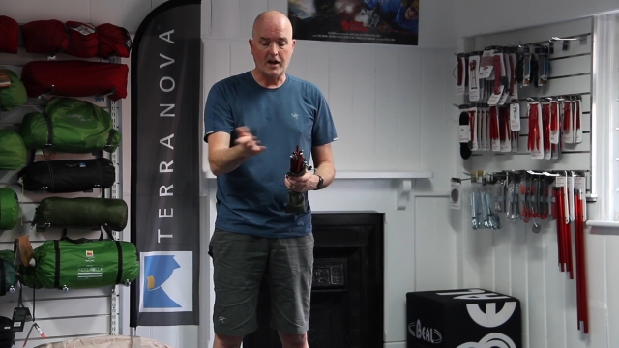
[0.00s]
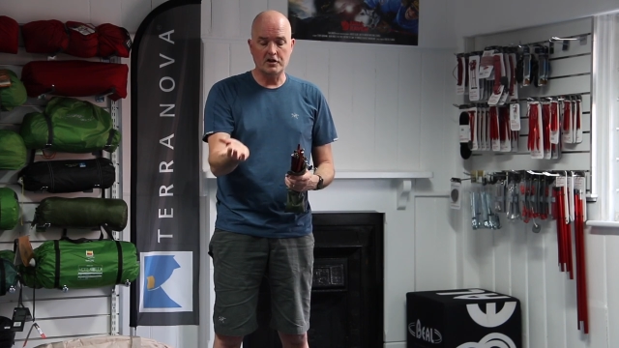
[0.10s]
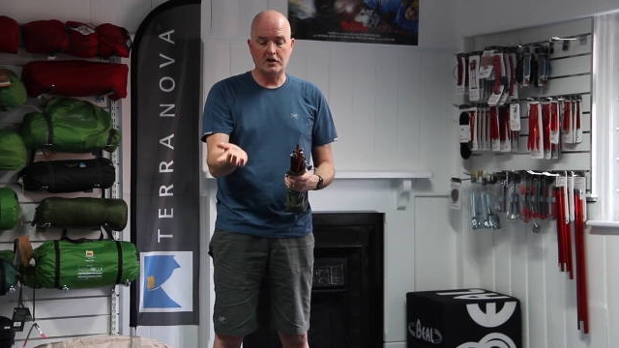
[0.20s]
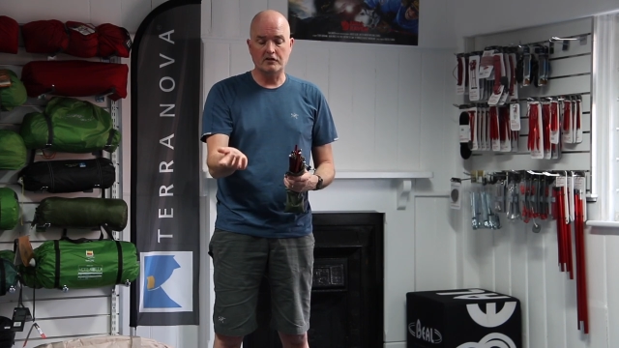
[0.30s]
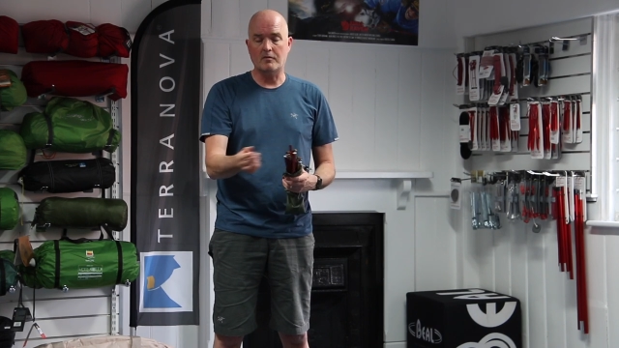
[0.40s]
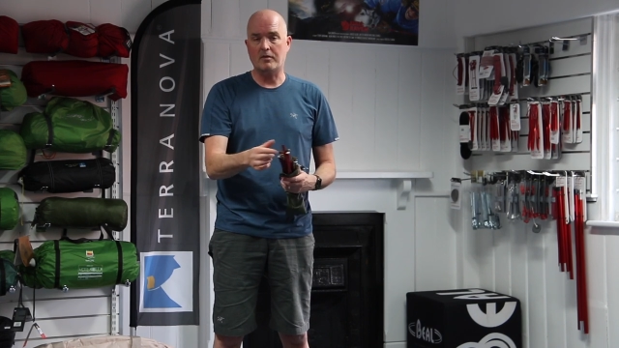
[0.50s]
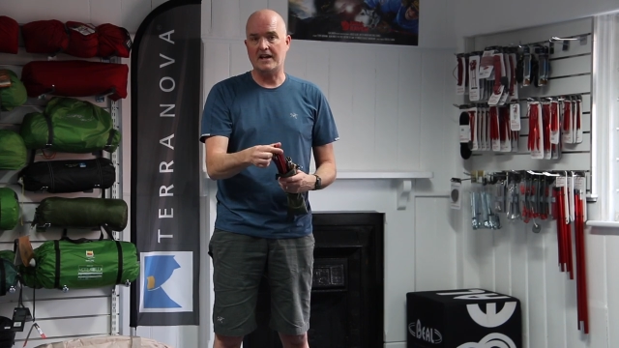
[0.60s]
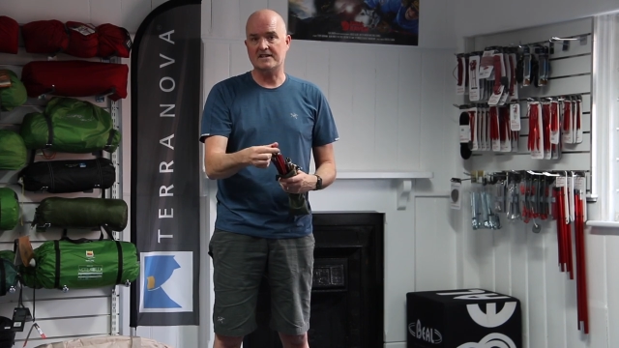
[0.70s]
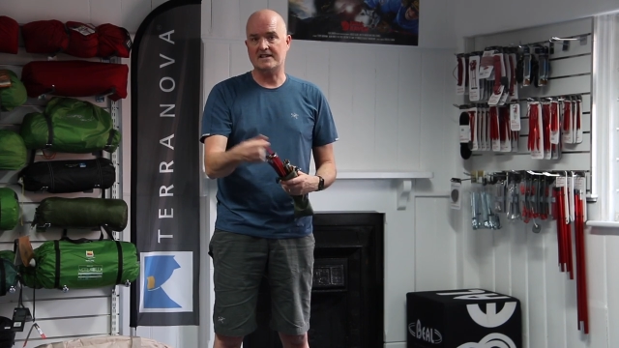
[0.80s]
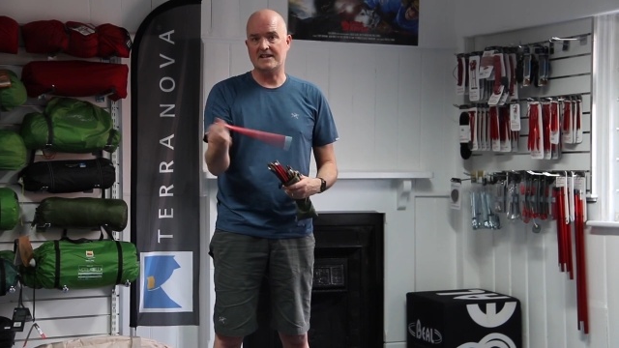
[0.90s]
and you can
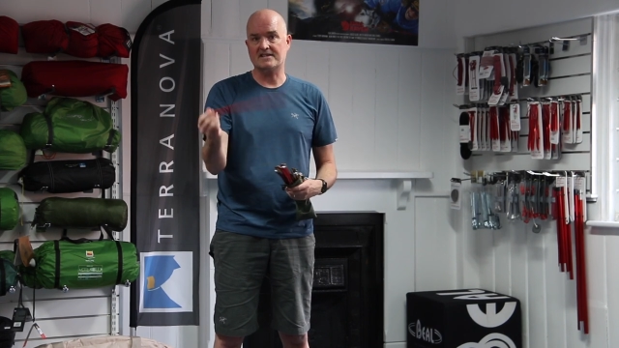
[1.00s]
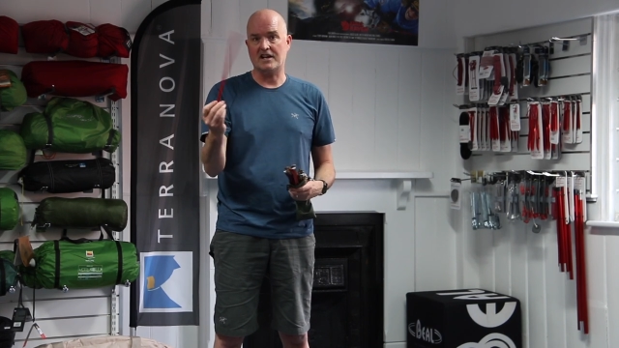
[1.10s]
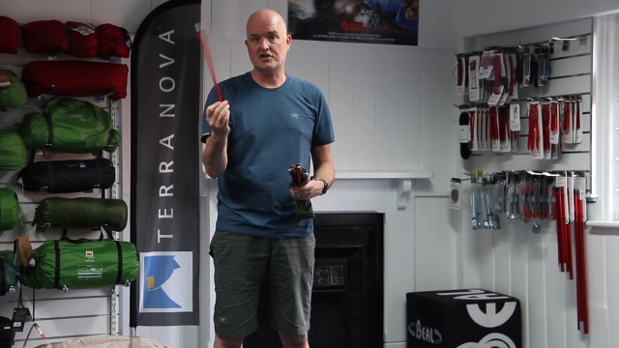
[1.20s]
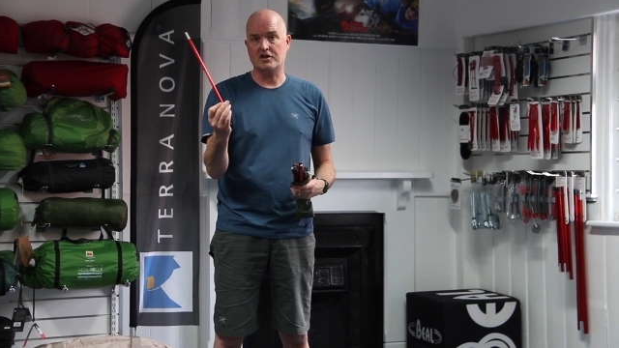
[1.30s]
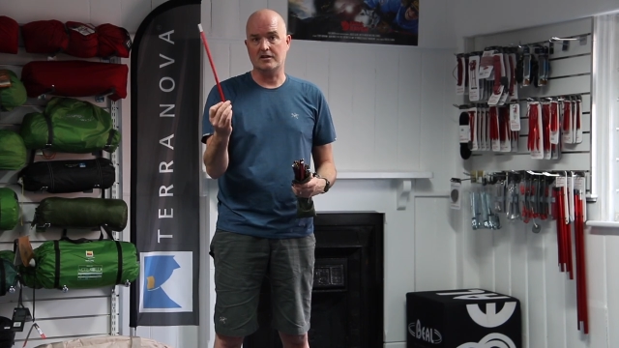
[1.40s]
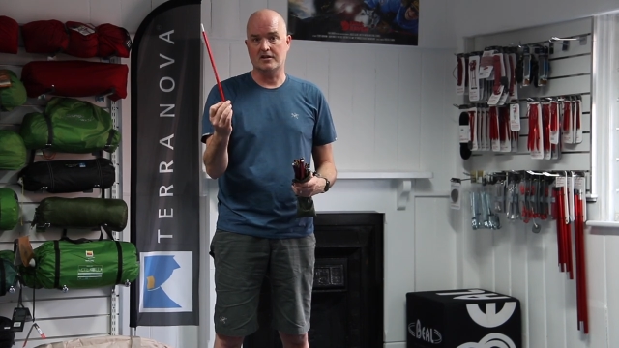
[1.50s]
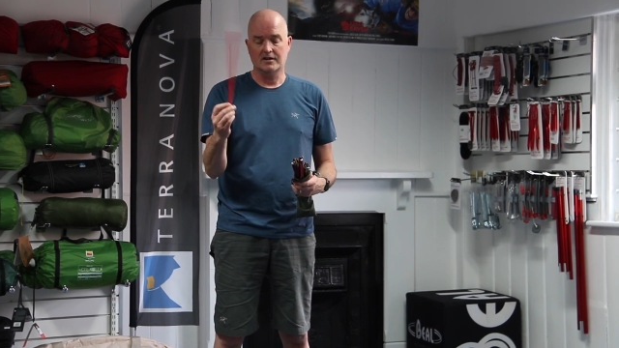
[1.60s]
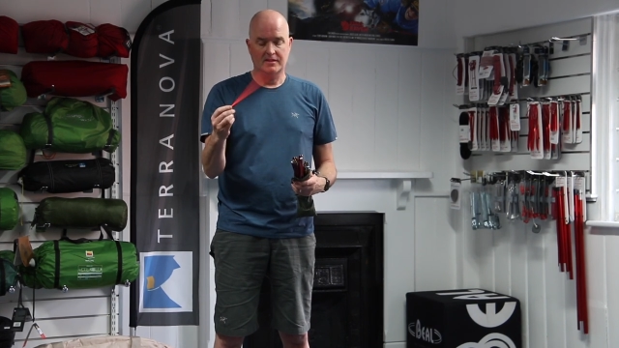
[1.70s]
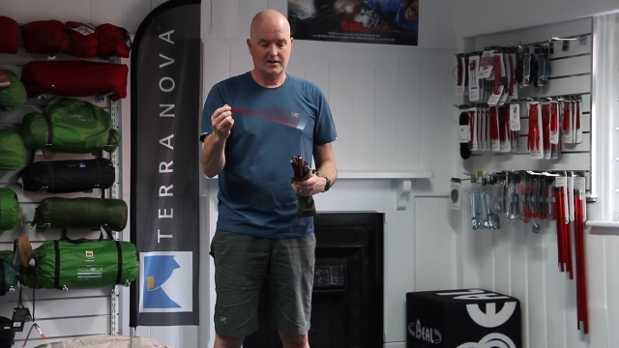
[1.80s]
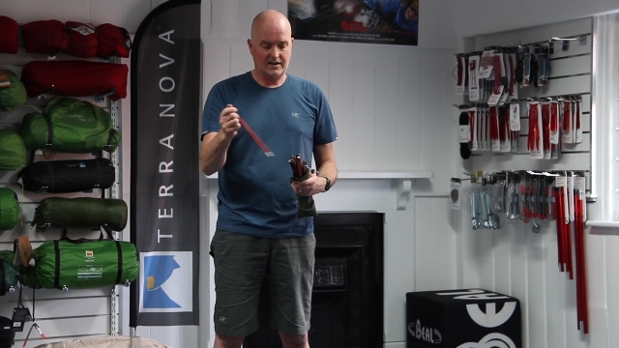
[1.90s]
replace that section
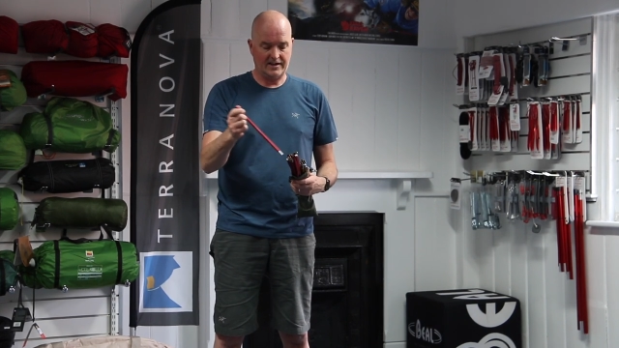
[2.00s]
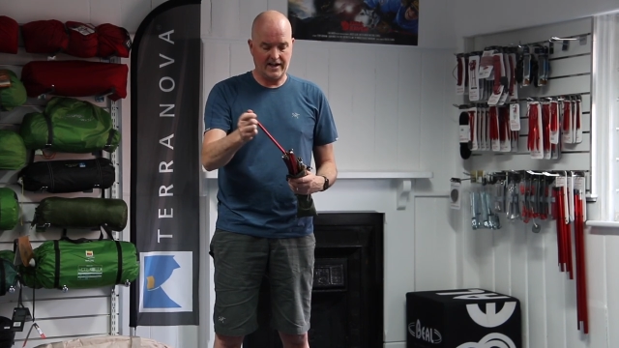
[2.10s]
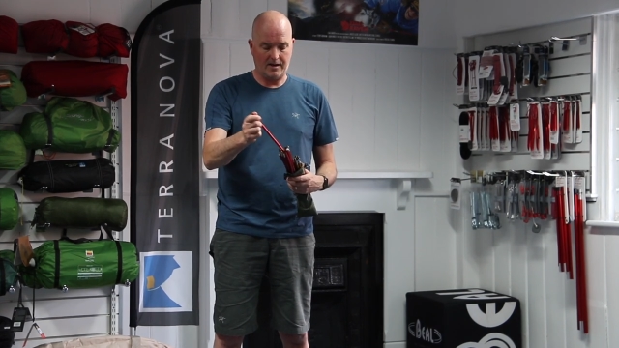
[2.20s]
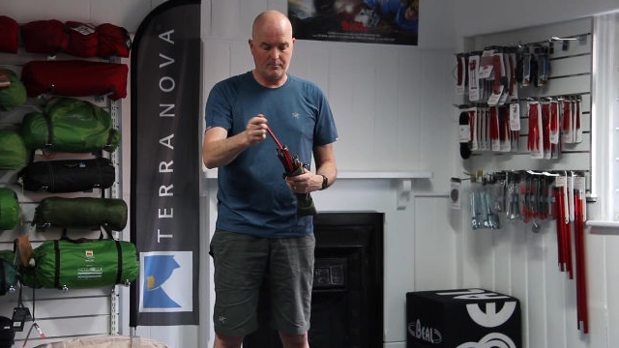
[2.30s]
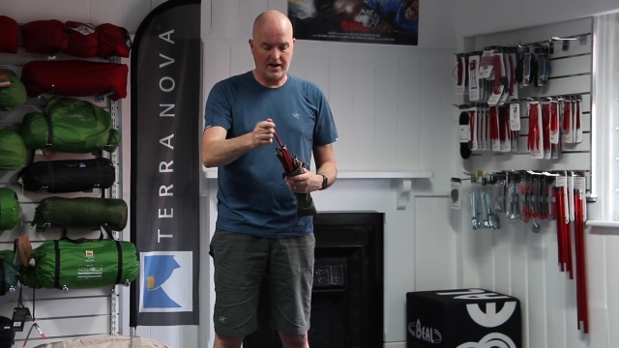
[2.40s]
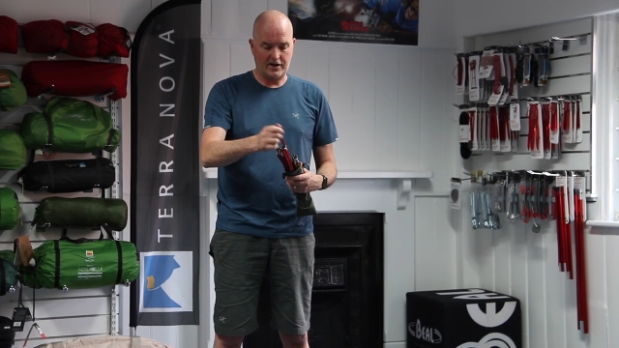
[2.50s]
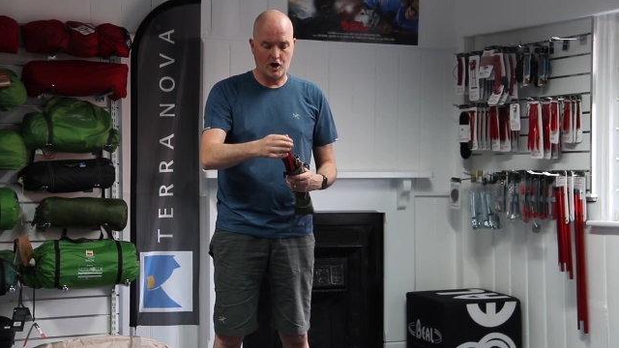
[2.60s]
and get it back